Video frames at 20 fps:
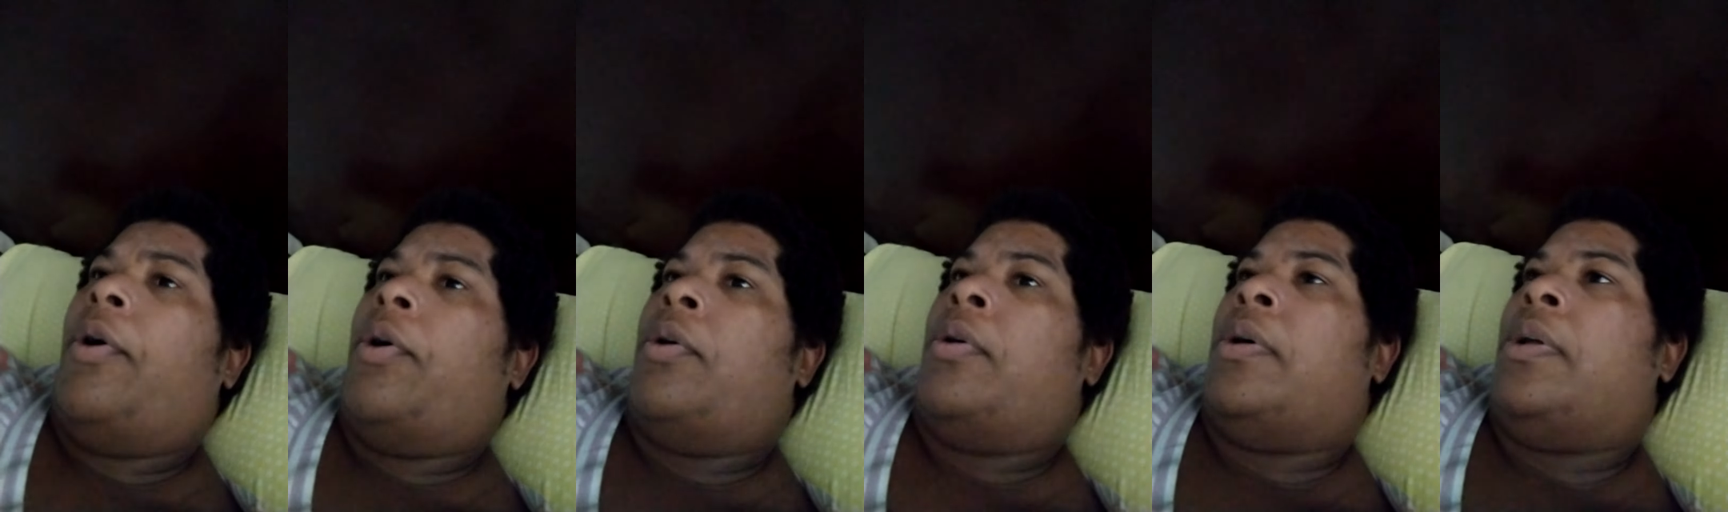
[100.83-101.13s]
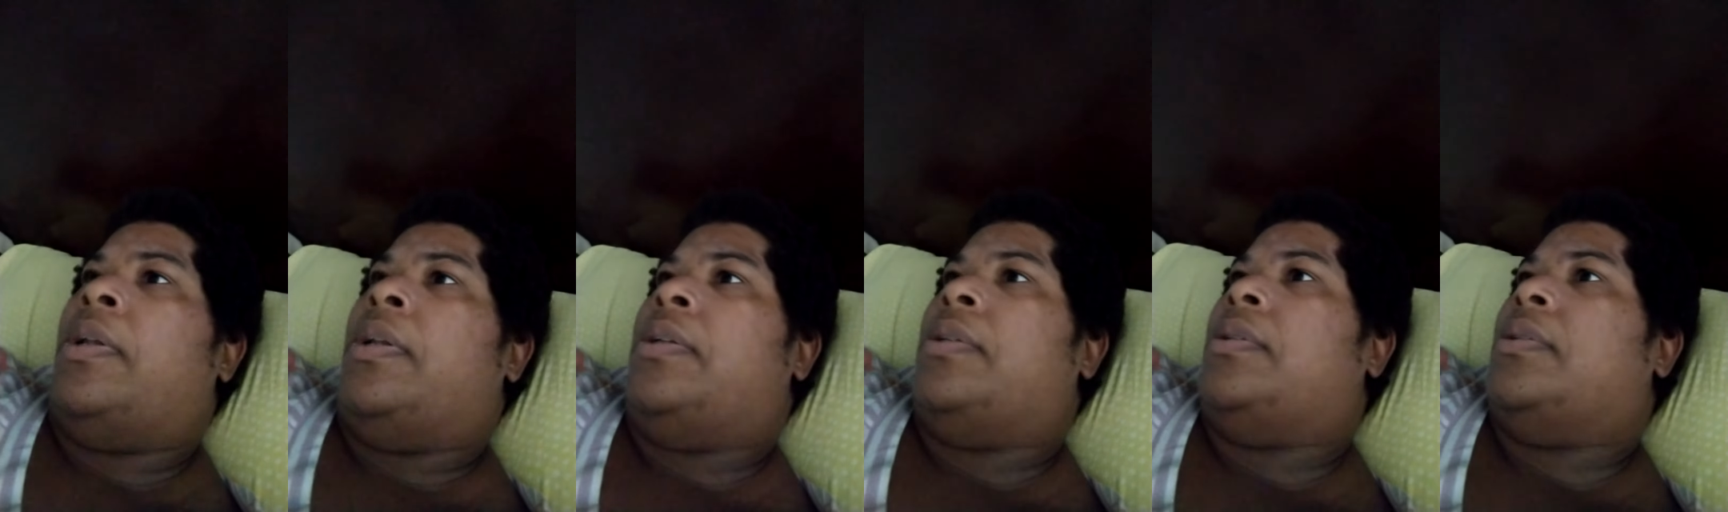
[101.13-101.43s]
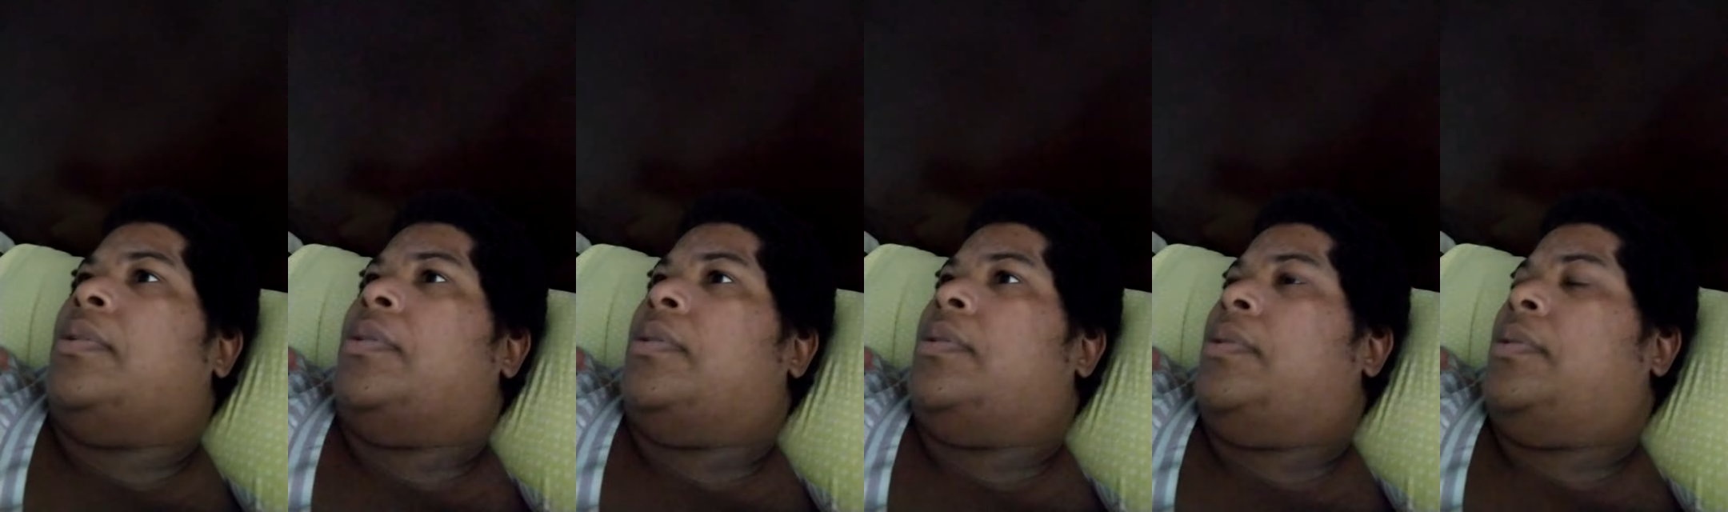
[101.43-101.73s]
on
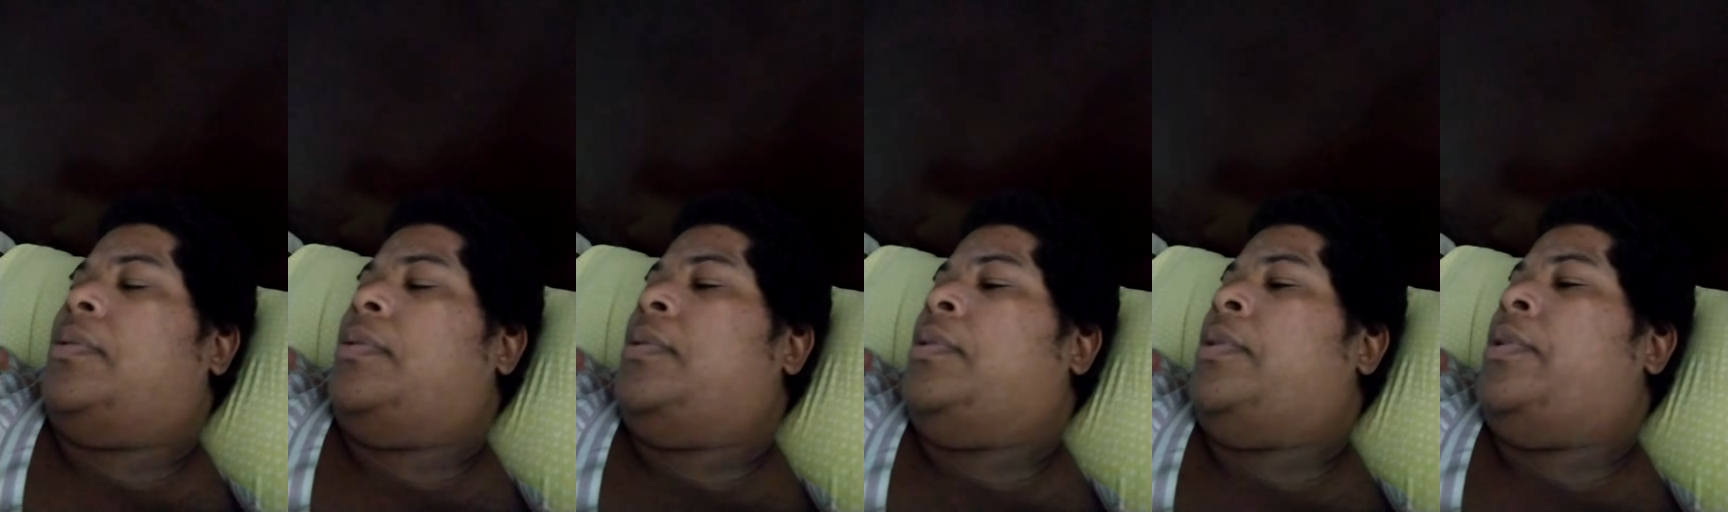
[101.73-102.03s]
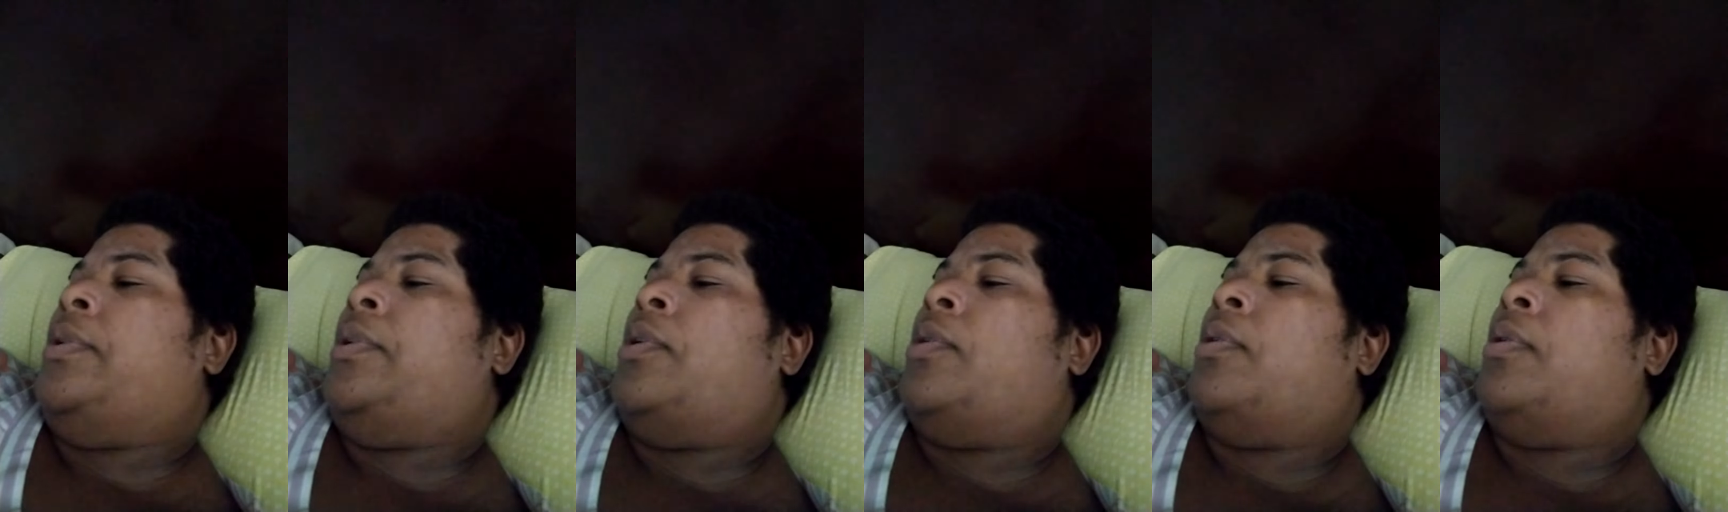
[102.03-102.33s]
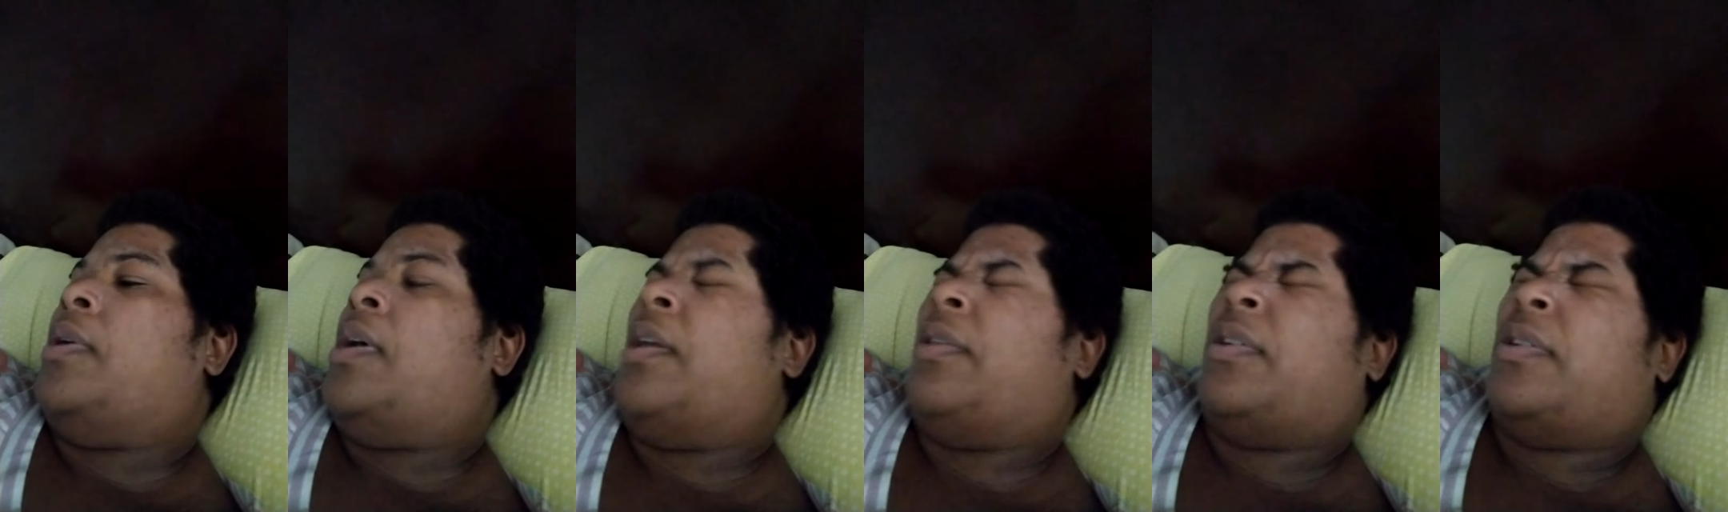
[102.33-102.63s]
you
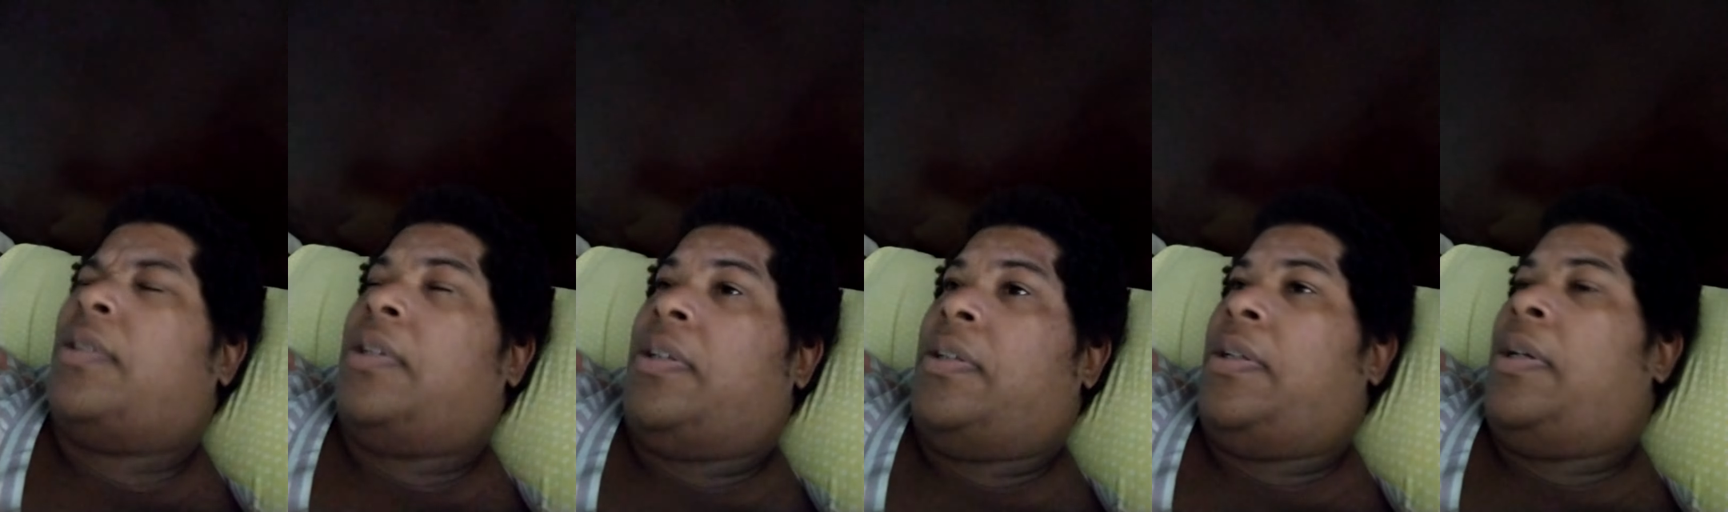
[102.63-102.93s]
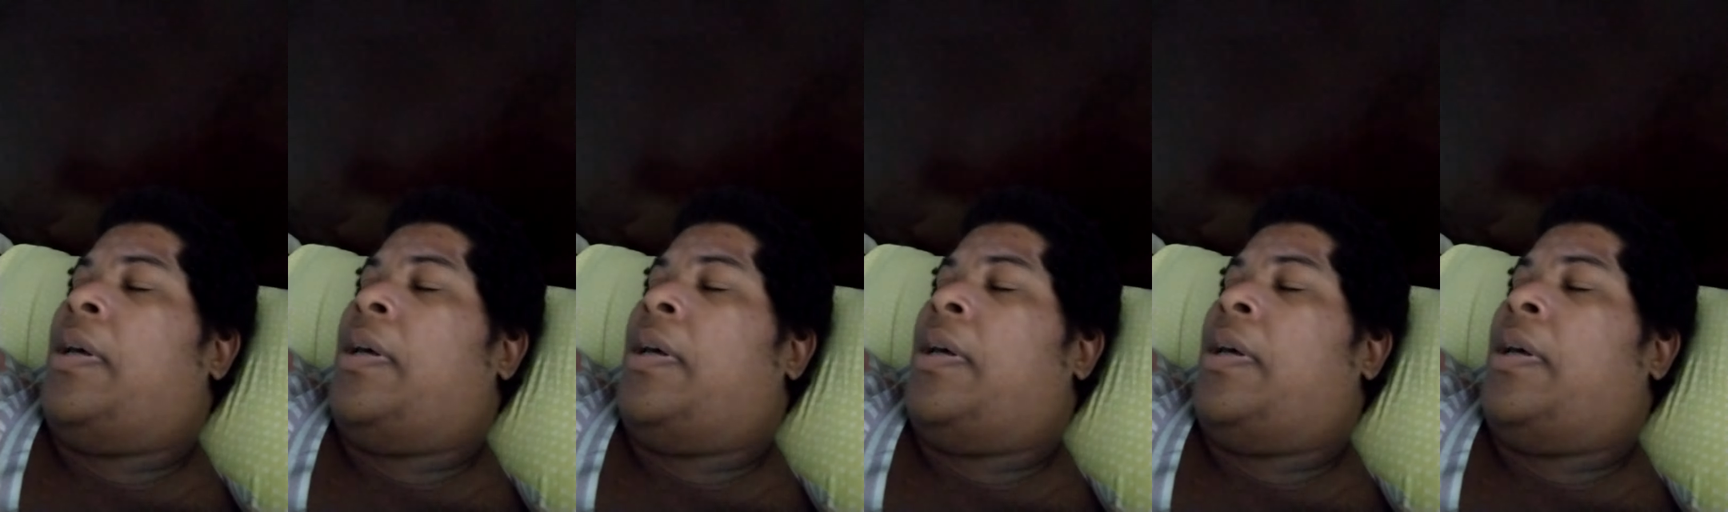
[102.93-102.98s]
know other